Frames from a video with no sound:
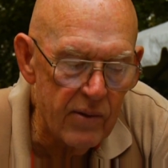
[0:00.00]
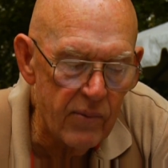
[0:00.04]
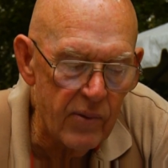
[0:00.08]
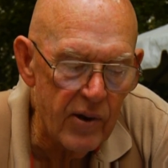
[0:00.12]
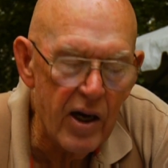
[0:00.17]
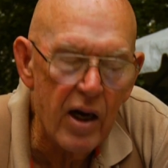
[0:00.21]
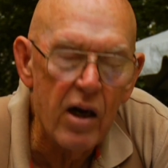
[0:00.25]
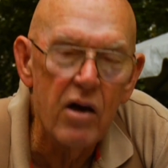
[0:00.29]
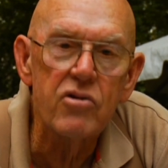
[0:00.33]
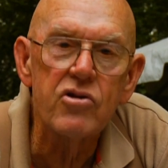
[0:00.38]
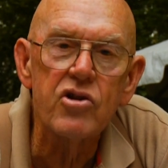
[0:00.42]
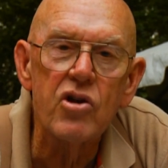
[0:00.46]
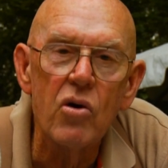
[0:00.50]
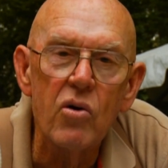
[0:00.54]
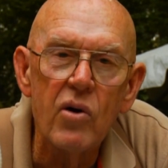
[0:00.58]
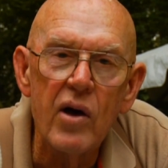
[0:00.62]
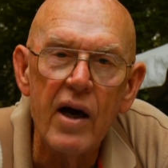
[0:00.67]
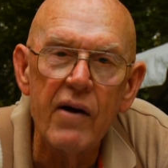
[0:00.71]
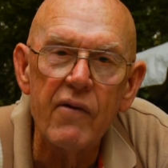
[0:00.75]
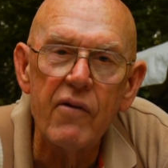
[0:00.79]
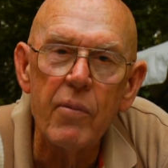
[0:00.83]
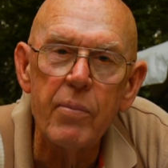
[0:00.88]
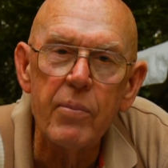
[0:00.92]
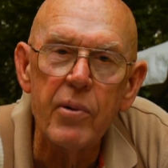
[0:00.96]
We also
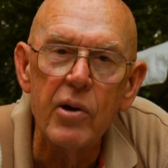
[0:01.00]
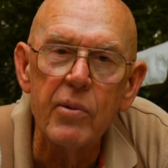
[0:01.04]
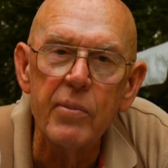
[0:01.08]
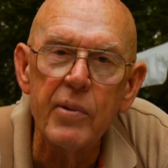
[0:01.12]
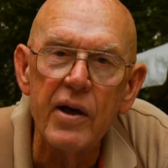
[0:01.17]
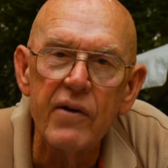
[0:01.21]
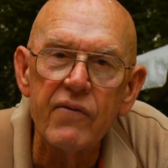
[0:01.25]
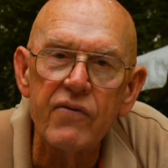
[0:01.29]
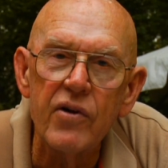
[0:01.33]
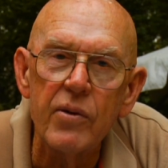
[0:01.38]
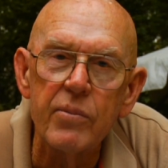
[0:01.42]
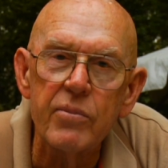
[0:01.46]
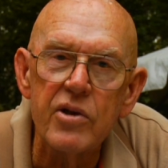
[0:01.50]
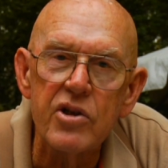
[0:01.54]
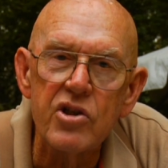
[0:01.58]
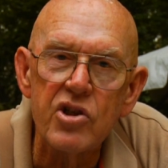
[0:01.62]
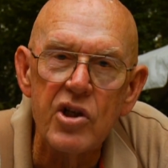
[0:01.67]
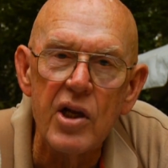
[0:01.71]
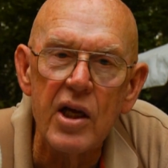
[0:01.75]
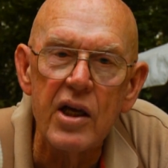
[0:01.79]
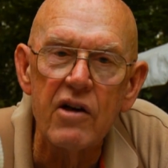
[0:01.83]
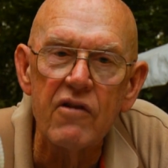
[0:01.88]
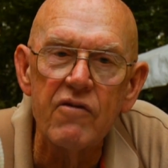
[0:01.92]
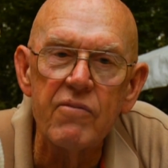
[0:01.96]
have a permit from the
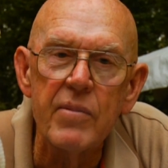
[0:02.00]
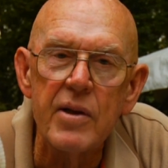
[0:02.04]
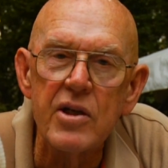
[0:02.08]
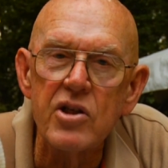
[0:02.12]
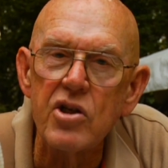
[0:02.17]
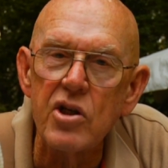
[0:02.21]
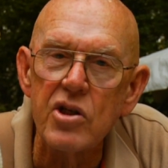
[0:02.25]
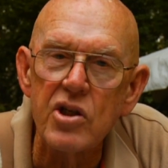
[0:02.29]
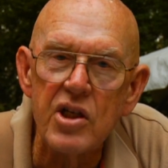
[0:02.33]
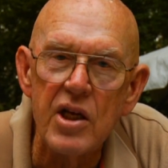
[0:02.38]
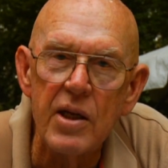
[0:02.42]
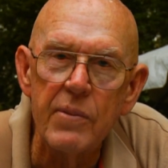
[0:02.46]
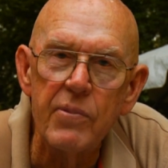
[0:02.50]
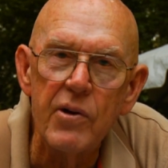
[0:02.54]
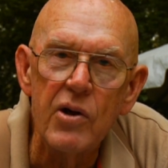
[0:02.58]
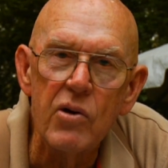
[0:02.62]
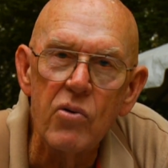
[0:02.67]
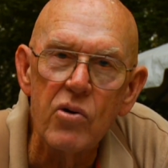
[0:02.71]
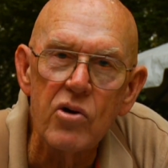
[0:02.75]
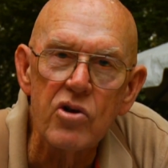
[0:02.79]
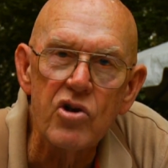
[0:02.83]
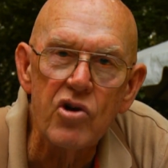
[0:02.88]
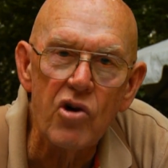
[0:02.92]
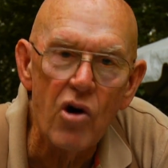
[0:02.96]
state of Mississippi,
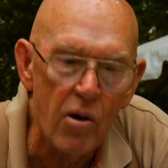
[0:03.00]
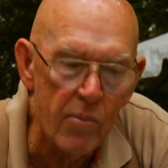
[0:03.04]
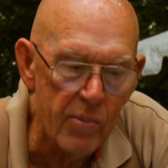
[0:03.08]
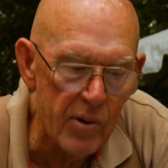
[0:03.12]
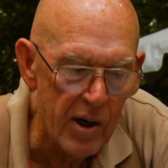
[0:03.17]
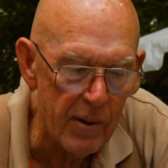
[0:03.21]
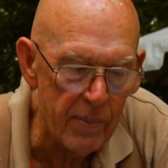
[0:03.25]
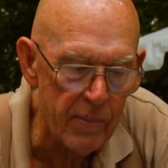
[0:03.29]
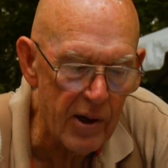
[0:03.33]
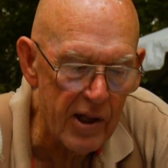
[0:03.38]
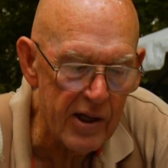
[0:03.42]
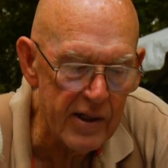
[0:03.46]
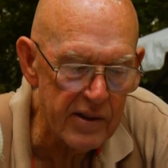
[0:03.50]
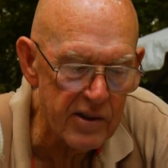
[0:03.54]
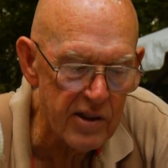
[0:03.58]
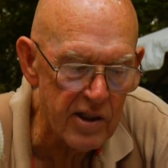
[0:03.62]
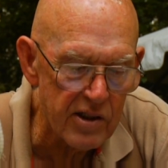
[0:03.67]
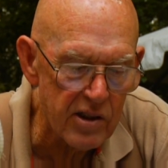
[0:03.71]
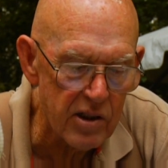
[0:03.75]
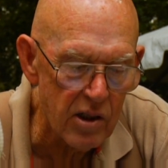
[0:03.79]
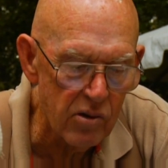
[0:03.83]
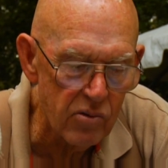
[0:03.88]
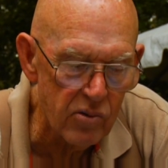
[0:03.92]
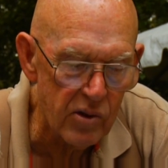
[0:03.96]
where Strawberry Plains
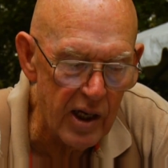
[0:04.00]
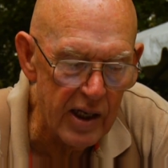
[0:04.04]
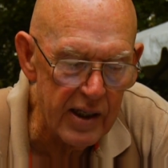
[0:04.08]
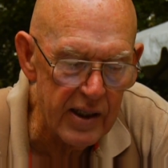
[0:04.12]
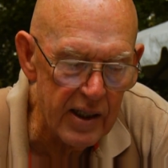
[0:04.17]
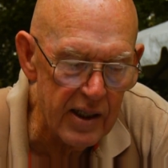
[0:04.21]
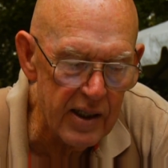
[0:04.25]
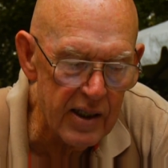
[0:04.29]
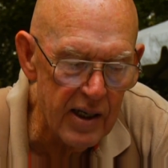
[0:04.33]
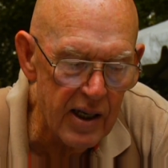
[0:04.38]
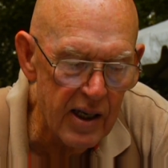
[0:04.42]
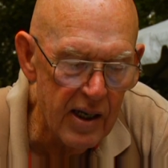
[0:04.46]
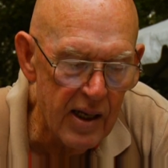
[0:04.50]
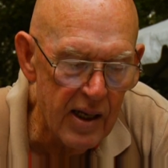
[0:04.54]
is located.